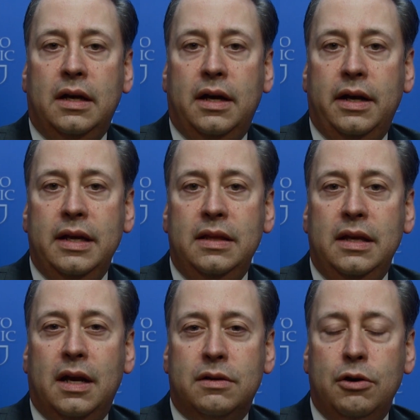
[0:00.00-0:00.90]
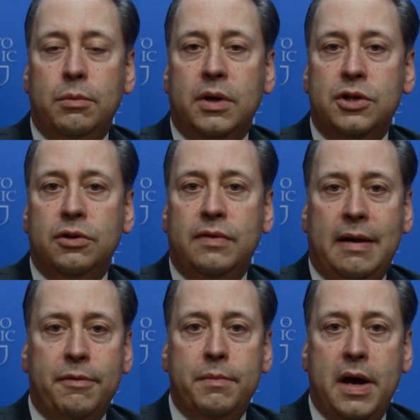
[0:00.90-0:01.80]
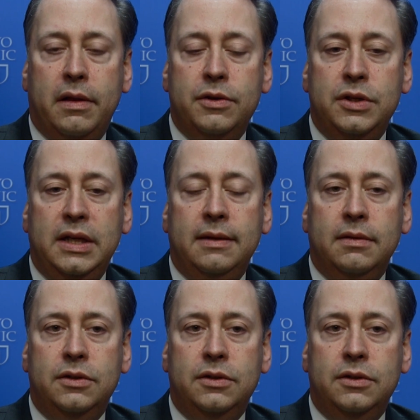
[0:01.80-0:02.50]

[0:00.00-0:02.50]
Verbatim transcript: uh, in the October issue of Ophthalmology